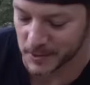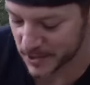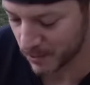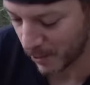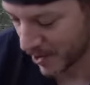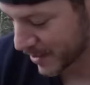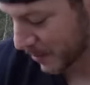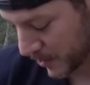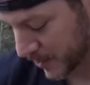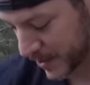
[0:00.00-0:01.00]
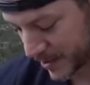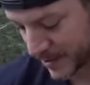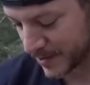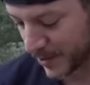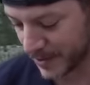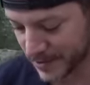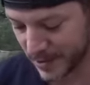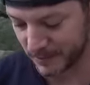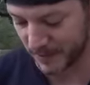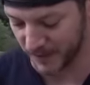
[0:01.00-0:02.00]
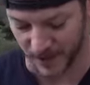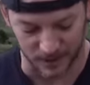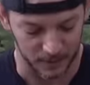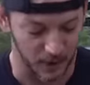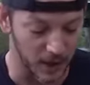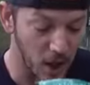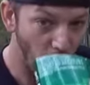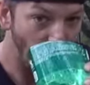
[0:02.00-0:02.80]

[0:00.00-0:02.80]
We just walked up and we were looking at the sodas and we found the bullet.